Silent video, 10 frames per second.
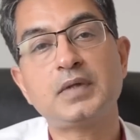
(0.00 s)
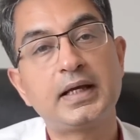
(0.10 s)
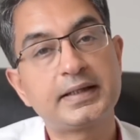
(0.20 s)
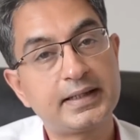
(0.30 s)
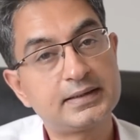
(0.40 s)

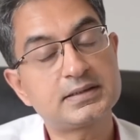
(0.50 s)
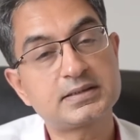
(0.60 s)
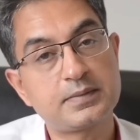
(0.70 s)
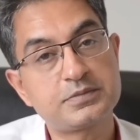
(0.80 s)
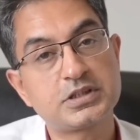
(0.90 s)
and get the
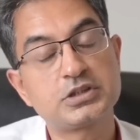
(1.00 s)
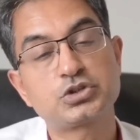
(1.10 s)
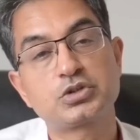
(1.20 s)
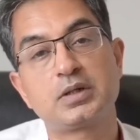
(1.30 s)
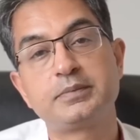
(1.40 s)
stem cells
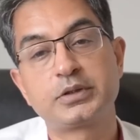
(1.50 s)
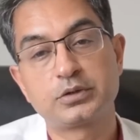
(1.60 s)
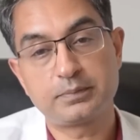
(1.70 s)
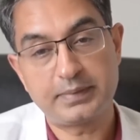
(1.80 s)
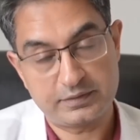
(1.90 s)
to come into
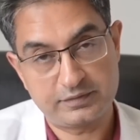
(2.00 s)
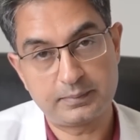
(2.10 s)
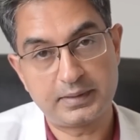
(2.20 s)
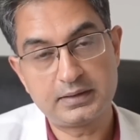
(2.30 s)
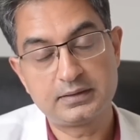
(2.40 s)
the
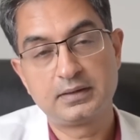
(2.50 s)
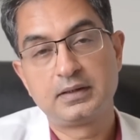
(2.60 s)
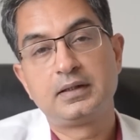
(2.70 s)
peripheral blood.